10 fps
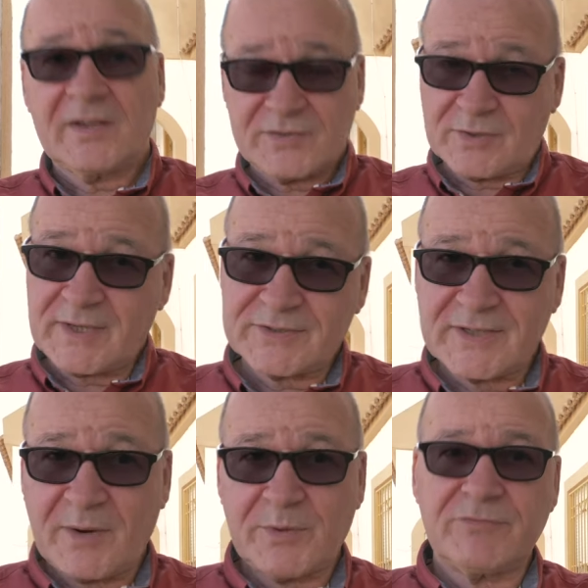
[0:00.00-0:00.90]
So let's
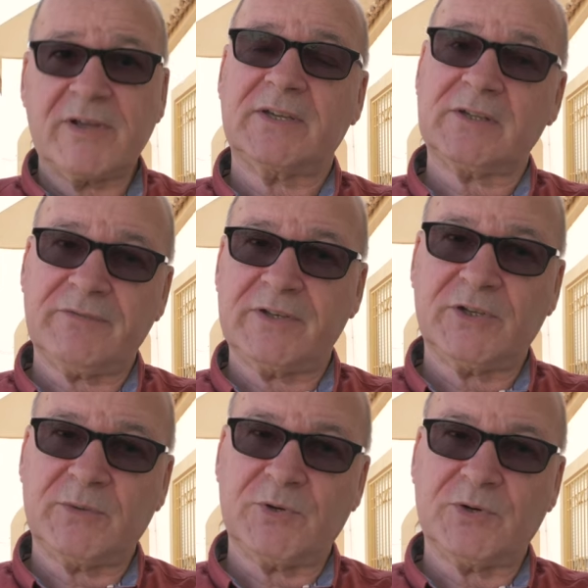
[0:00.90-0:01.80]
start with the regular
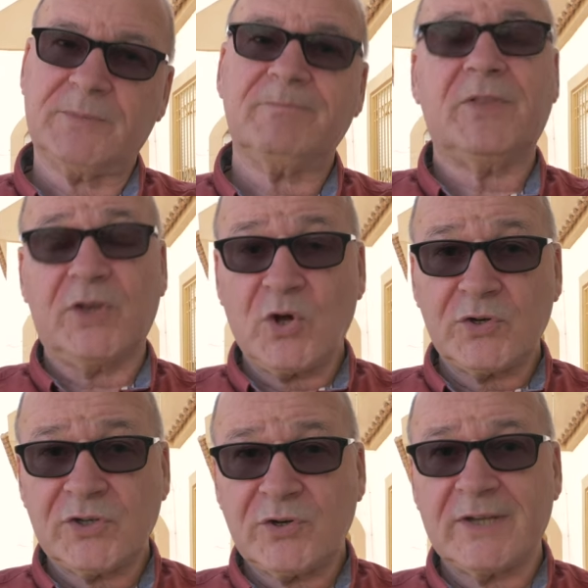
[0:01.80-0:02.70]
video mode. The
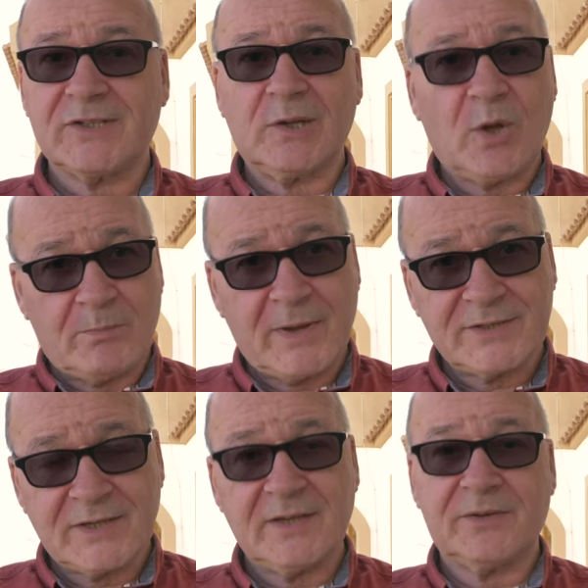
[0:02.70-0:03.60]
audio is a lot
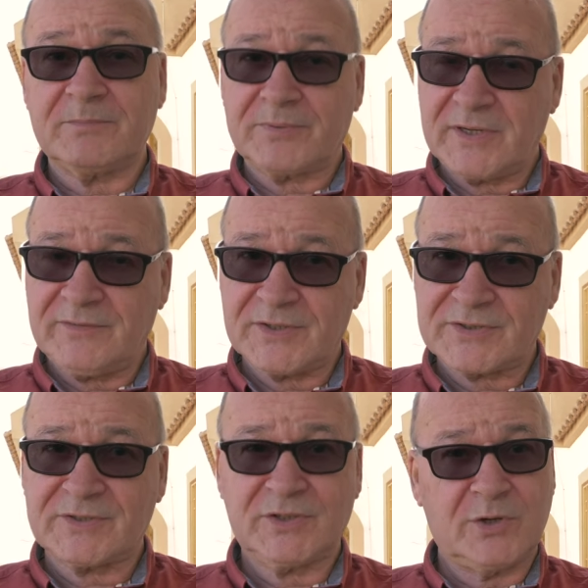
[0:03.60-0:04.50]
better than
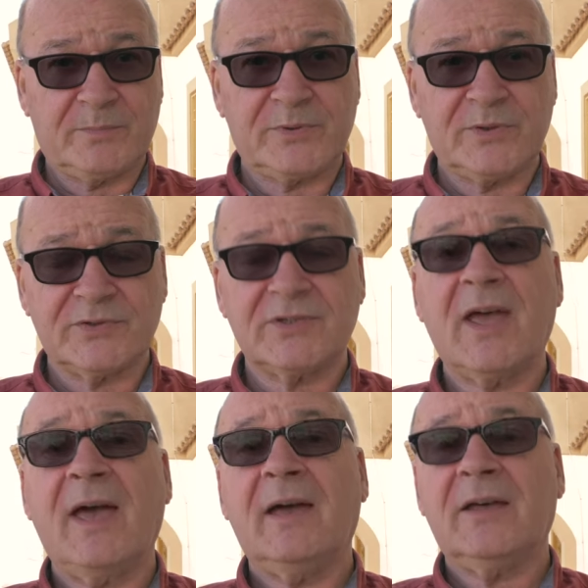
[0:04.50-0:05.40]
previous GoPros
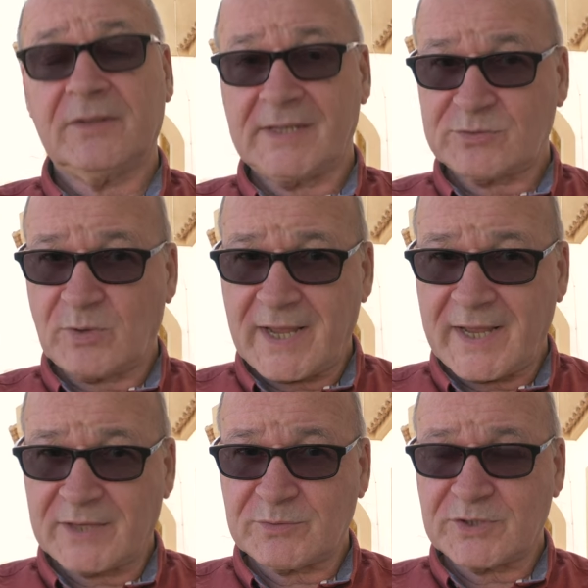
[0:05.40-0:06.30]
the last one I
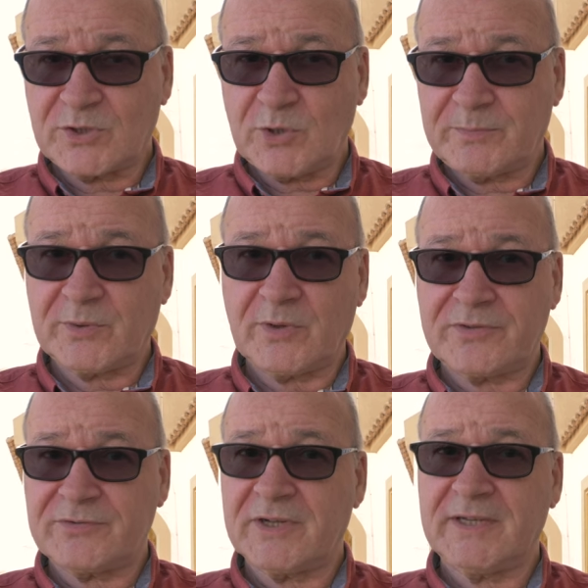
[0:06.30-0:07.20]
had was a GoPro
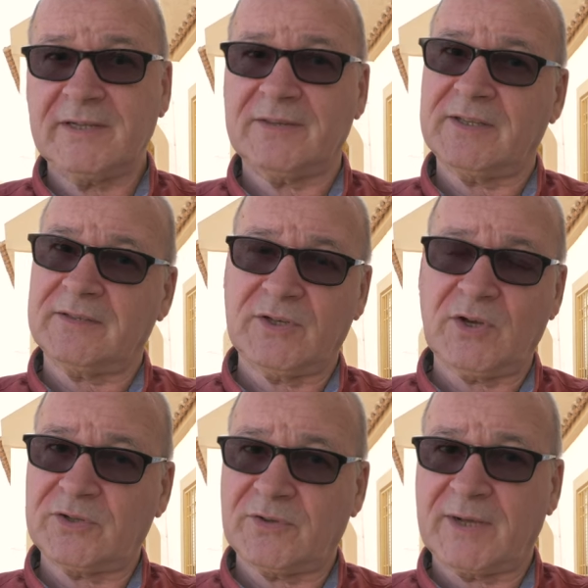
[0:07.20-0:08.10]
3 and the, the
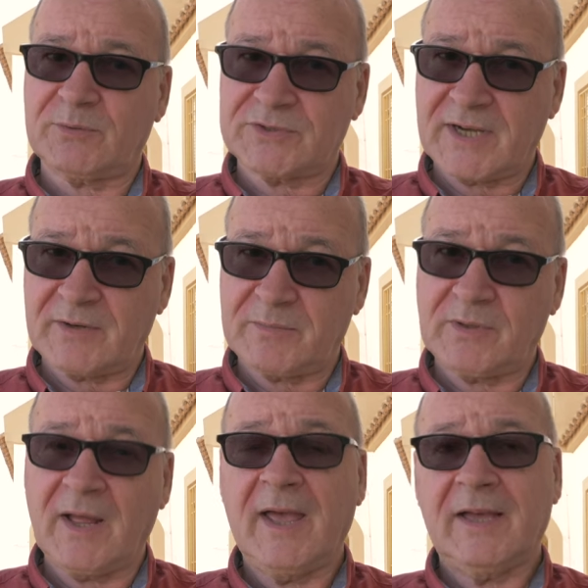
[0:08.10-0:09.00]
audio on that was
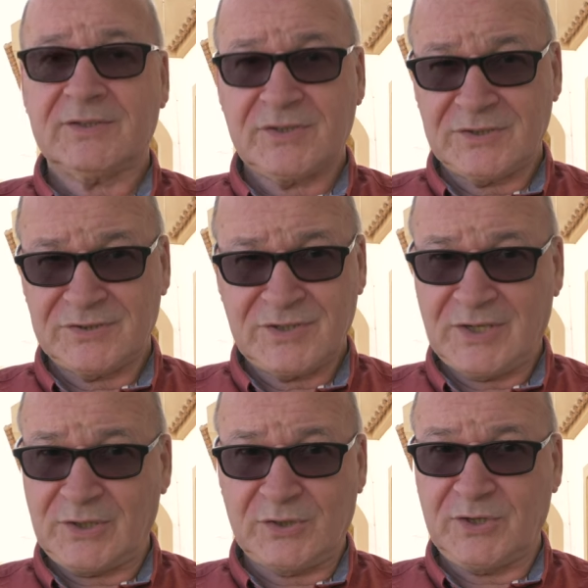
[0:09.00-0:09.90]
terrible,
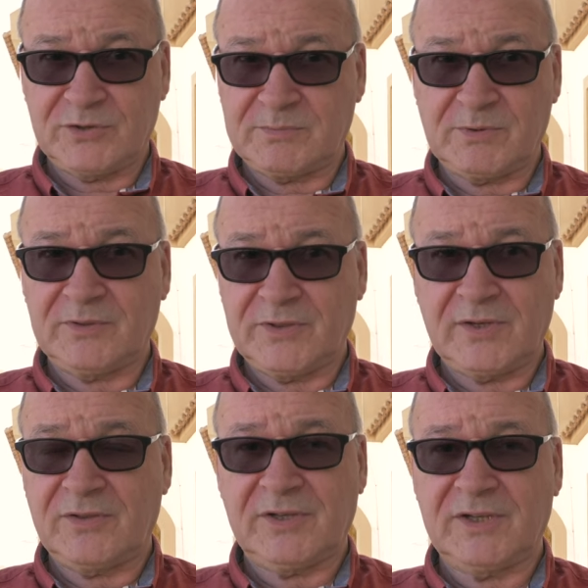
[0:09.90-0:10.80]
certainly unusable. The
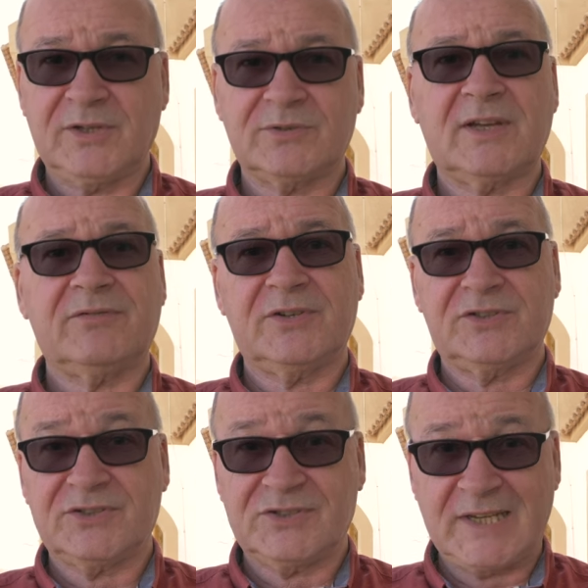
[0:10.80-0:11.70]
only thing you'd use that for
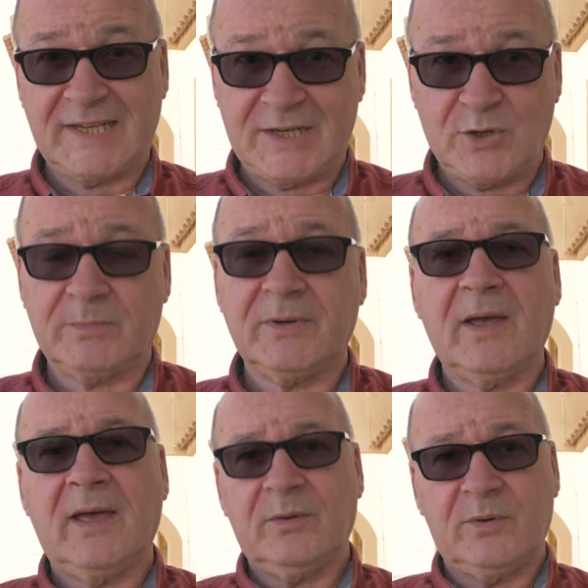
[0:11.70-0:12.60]
is just syncing up
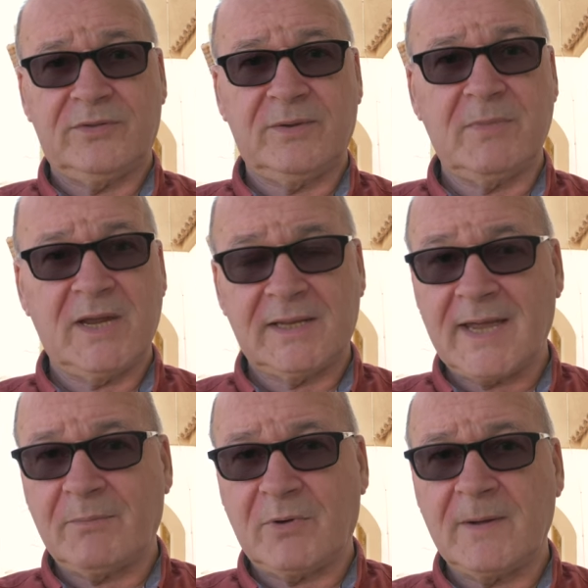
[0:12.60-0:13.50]
with your main
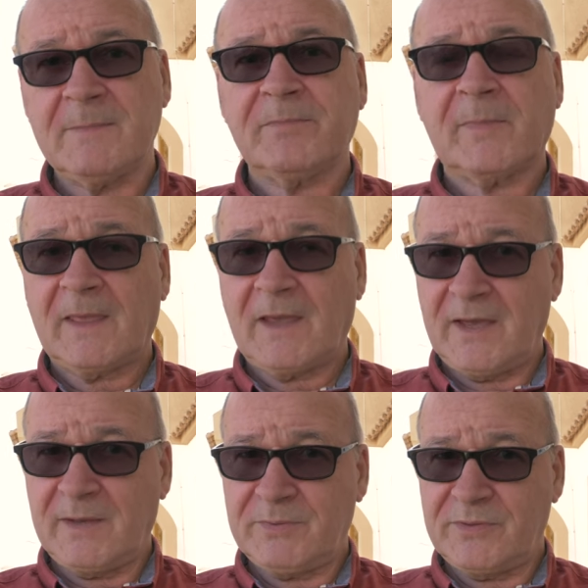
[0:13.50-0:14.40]
camera.
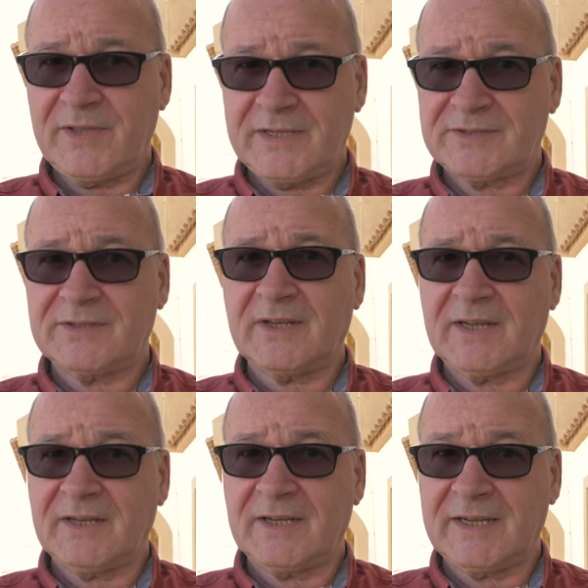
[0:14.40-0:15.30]
Uh, but this
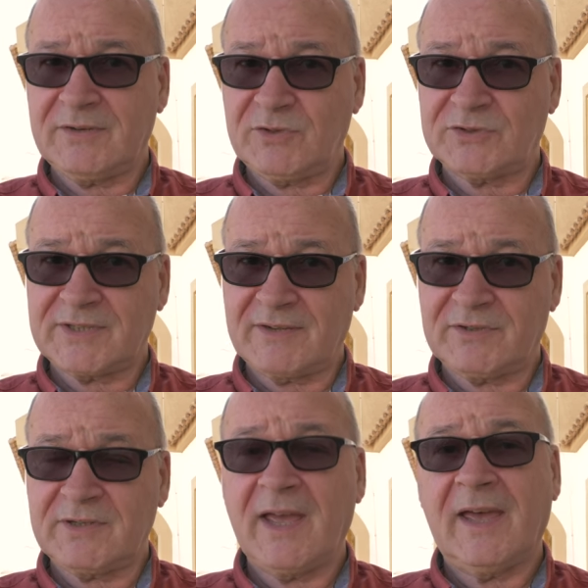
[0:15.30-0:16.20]
uh, Hero
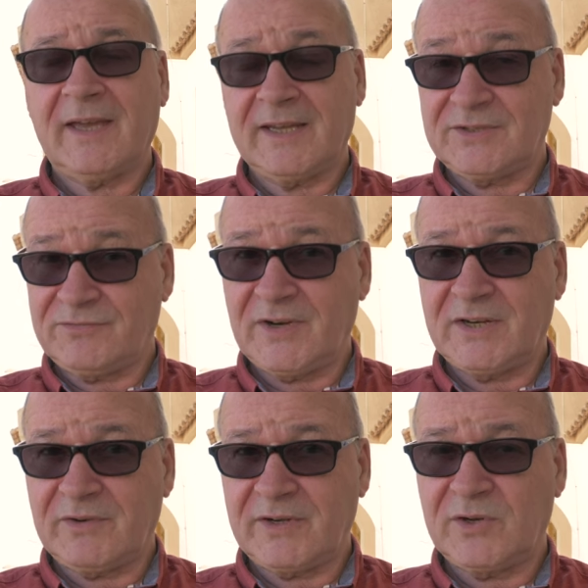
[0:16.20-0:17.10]
7 is
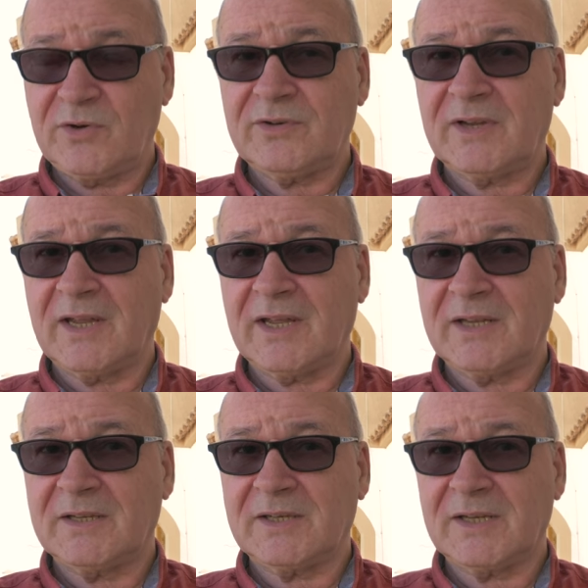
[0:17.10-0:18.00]
very, very good
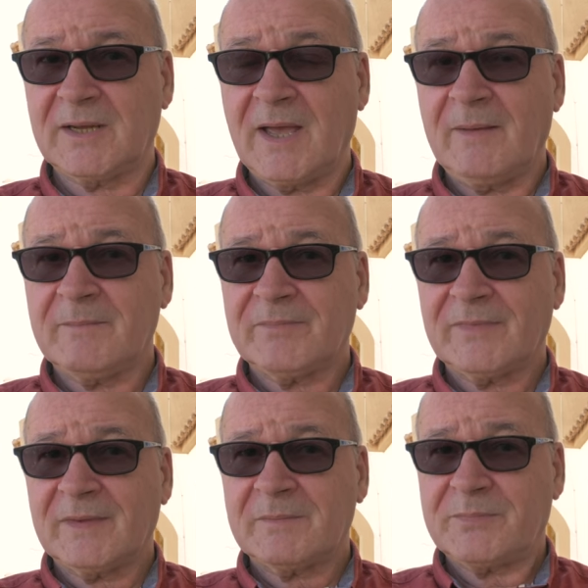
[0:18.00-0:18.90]
and uh,
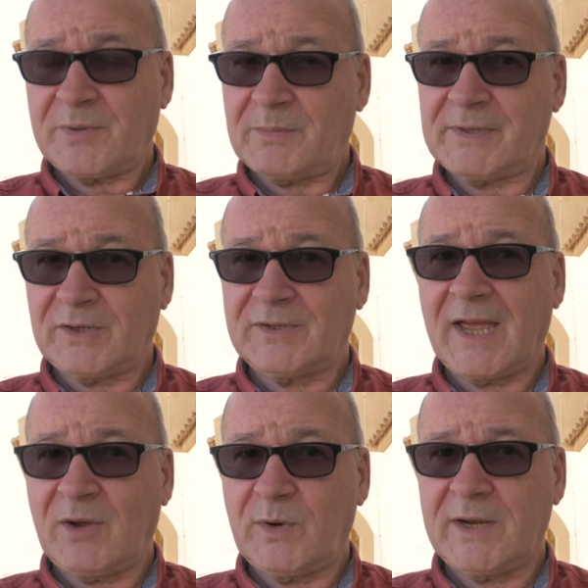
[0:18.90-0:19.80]
probably could
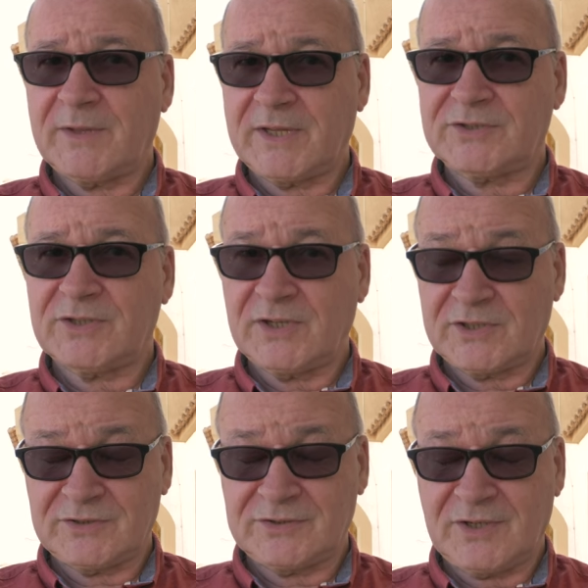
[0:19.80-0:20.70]
get away with it in
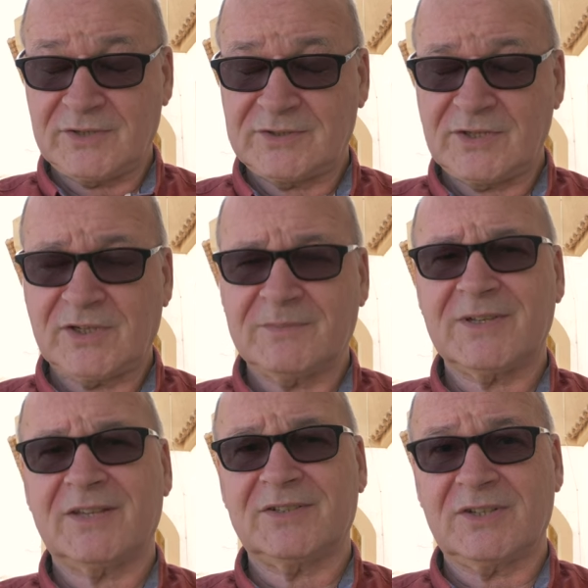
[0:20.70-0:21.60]
certain, certain
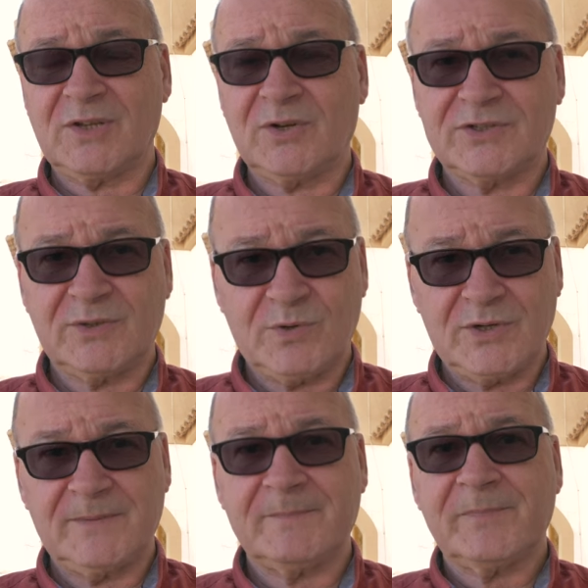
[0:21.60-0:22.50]
circumstances as long as you
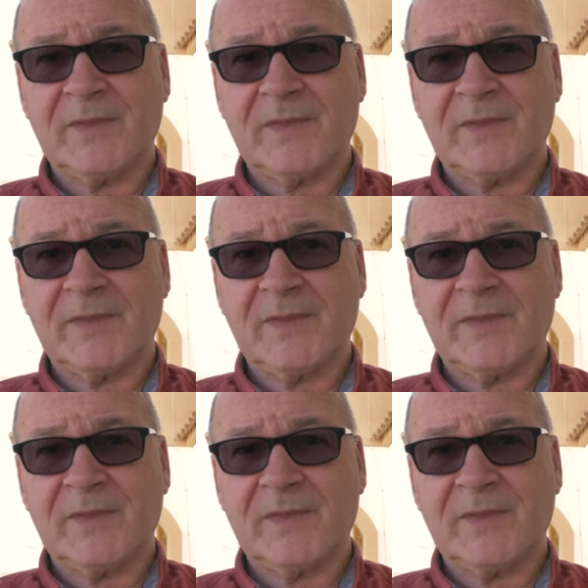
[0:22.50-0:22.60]
weren't